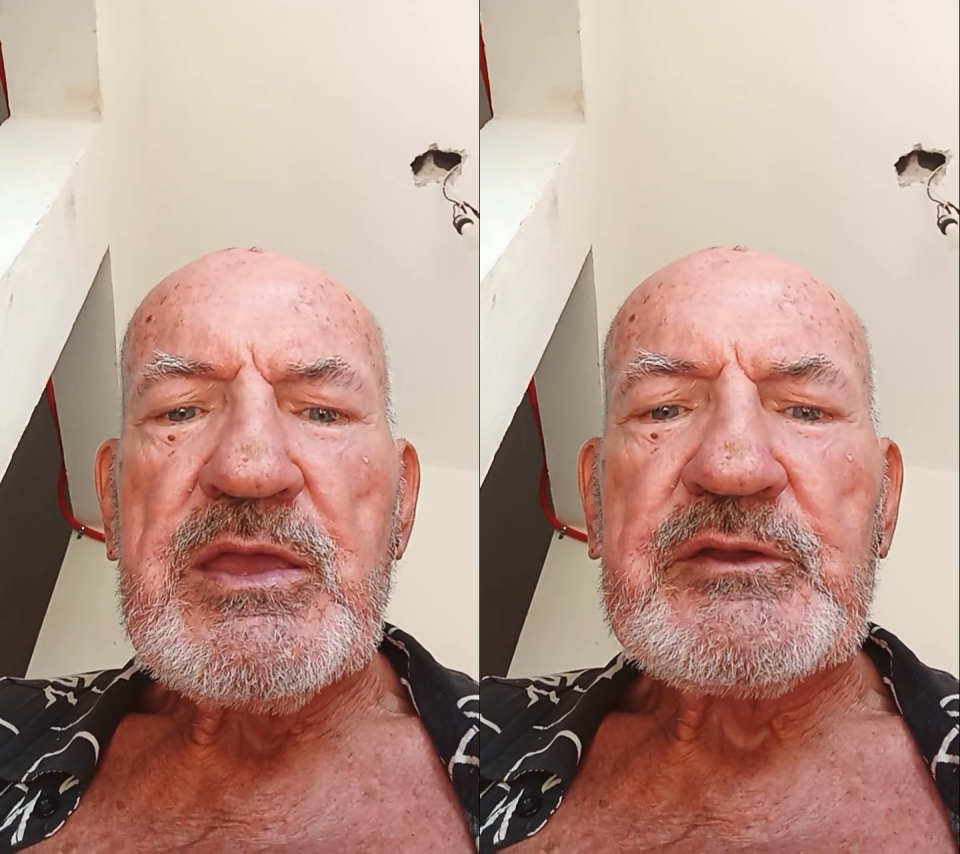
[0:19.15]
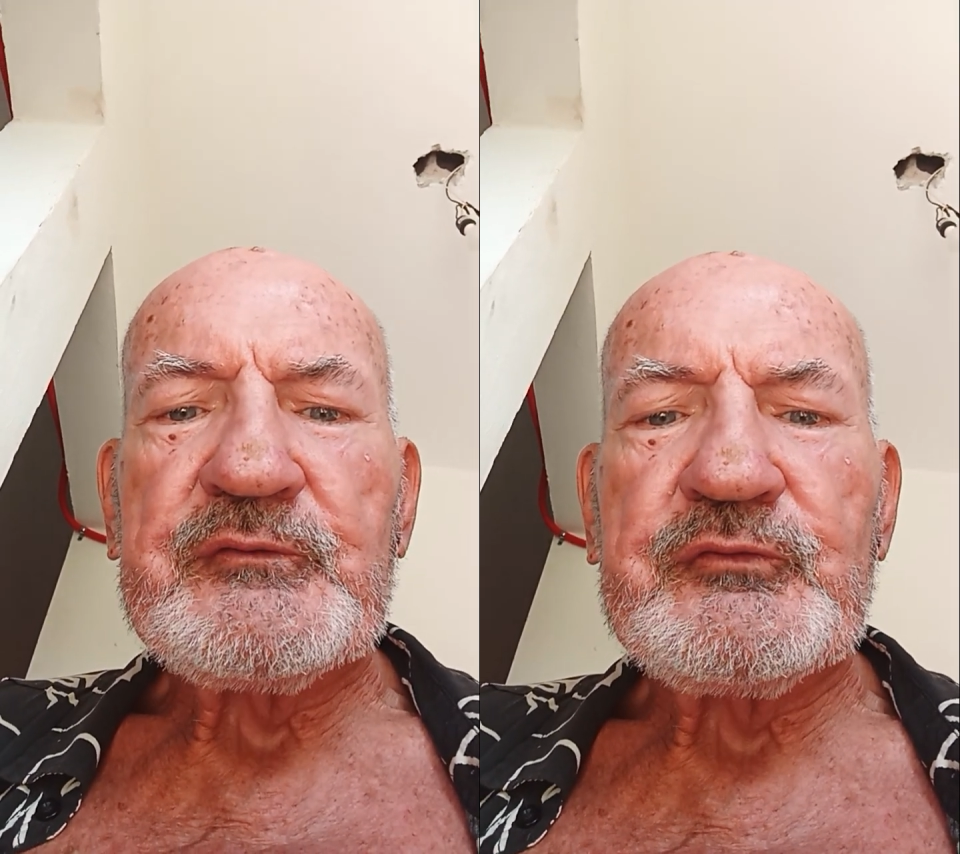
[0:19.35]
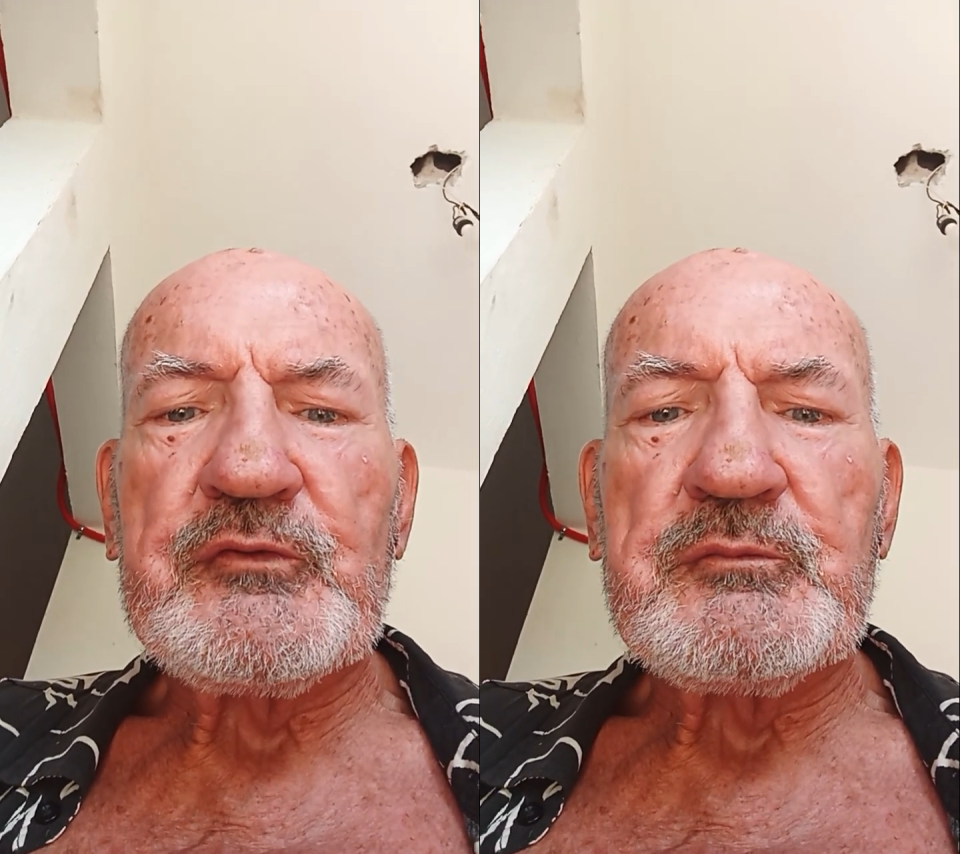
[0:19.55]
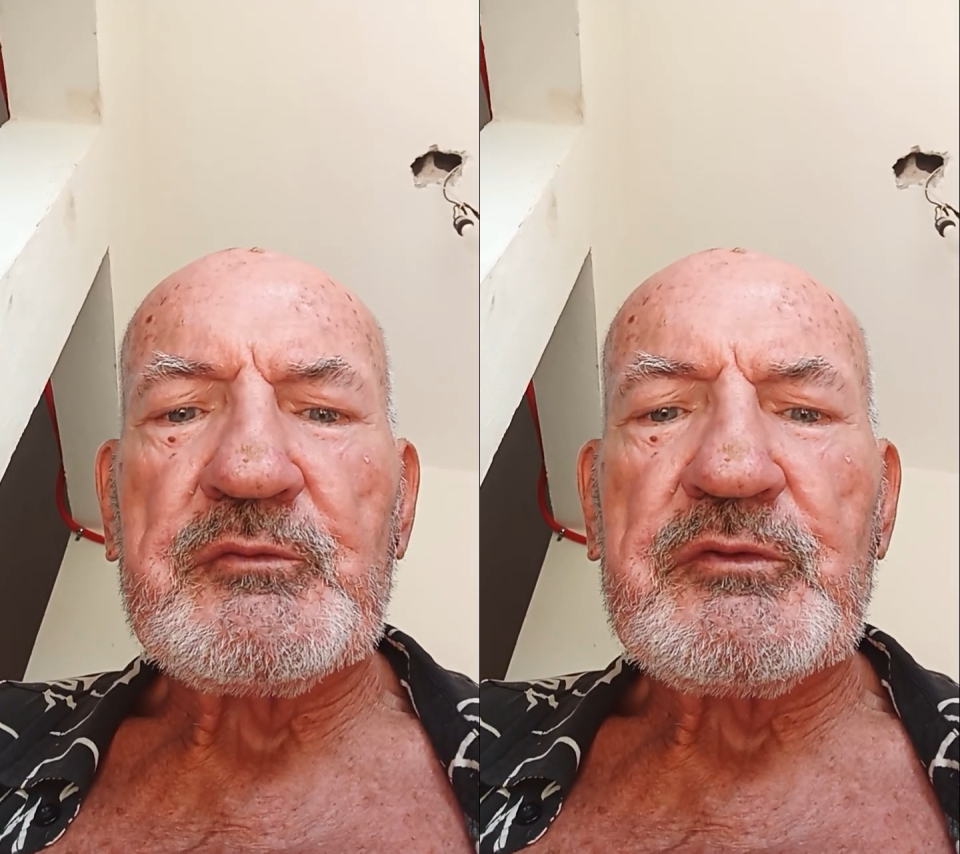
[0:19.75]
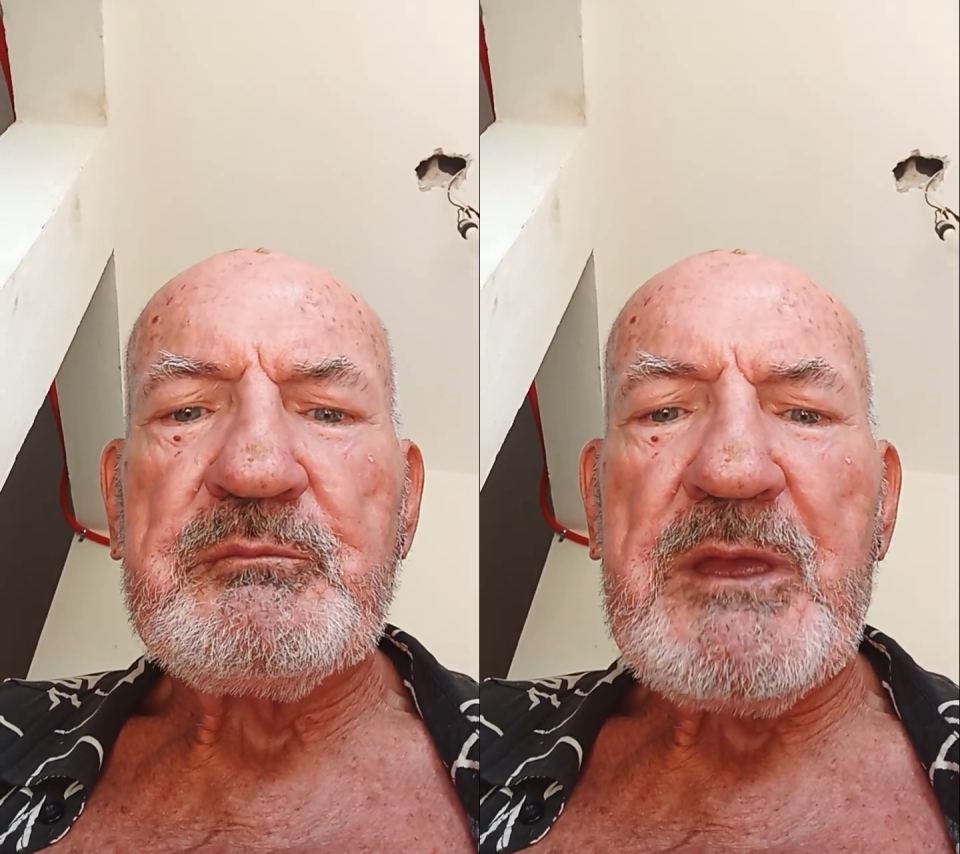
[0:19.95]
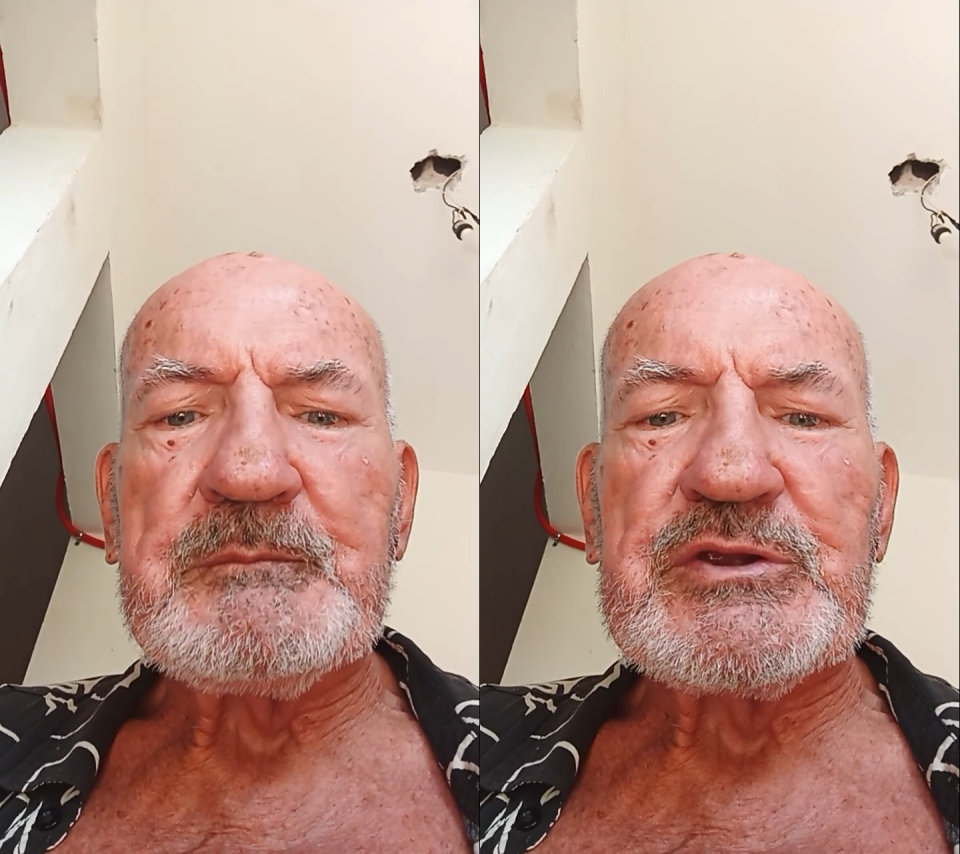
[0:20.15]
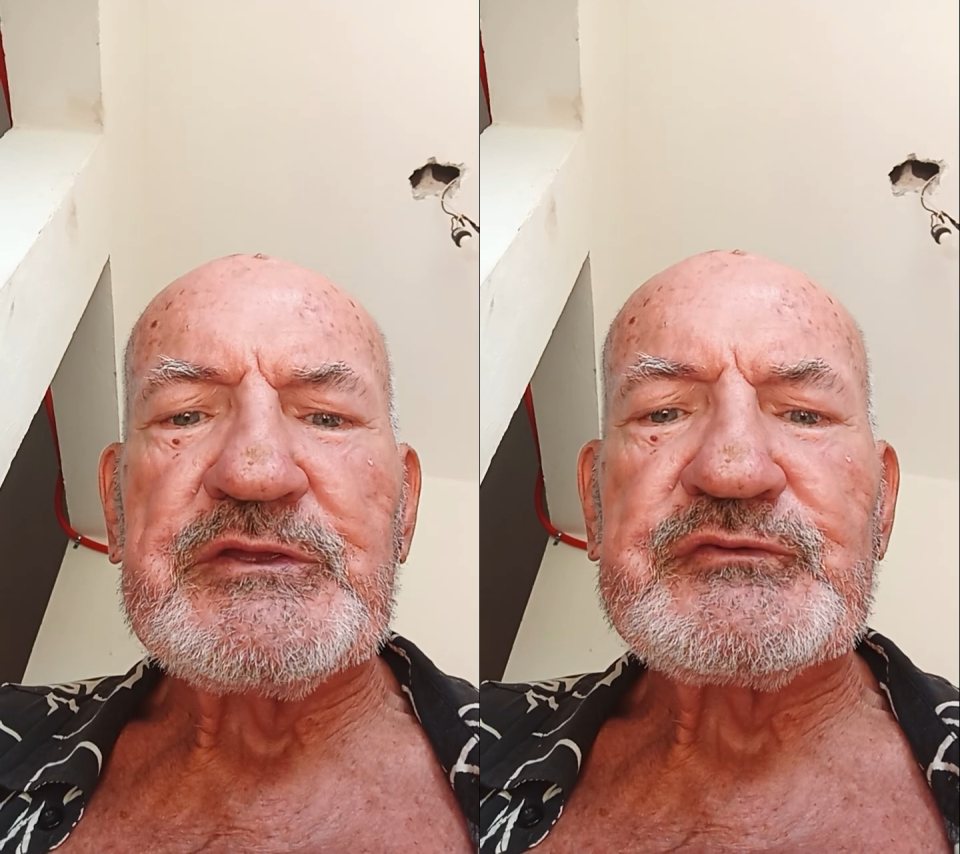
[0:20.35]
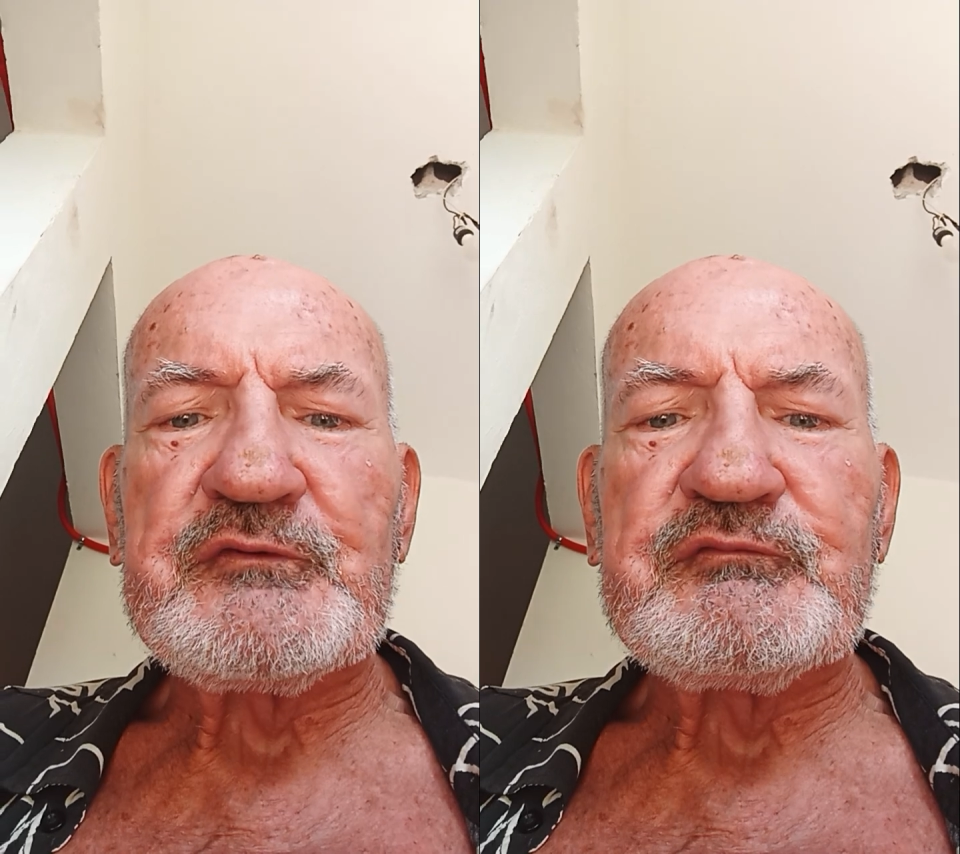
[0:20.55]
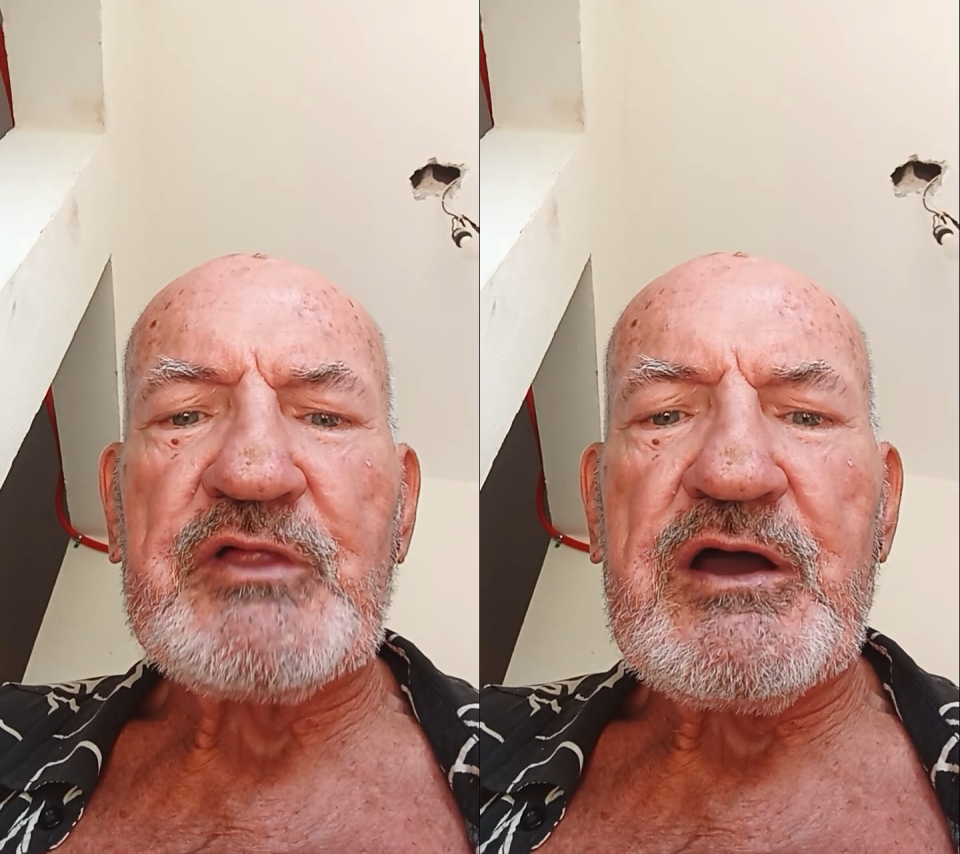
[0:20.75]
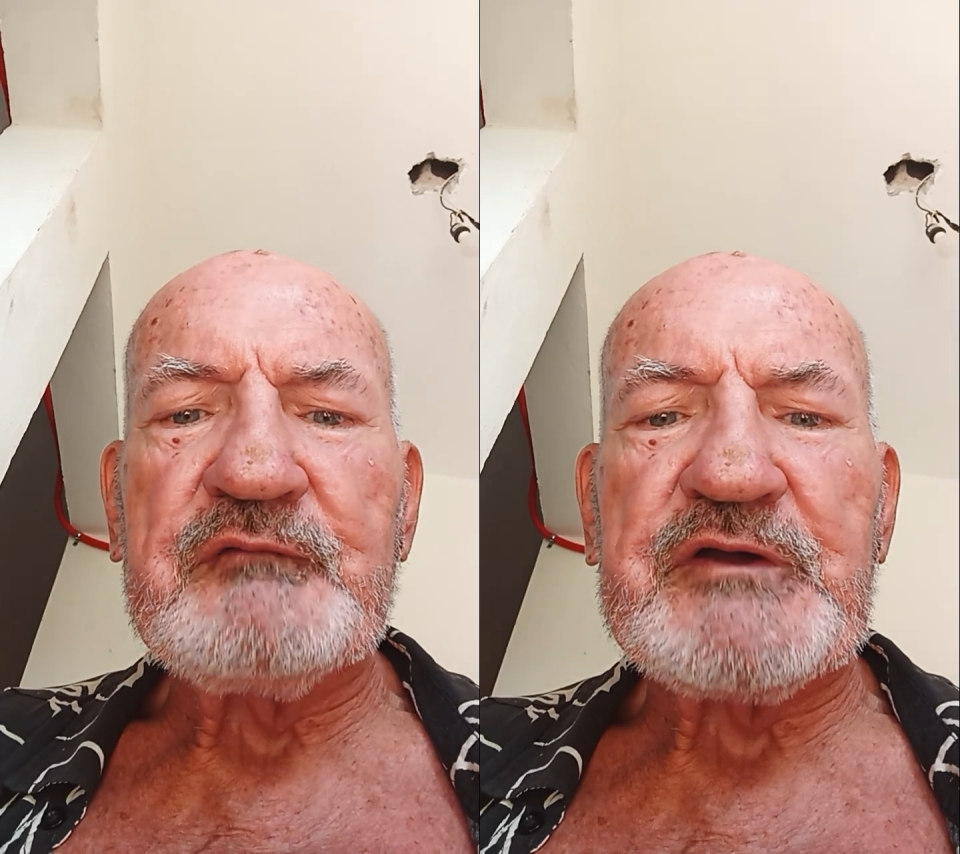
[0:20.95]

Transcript: consumed with memories of love.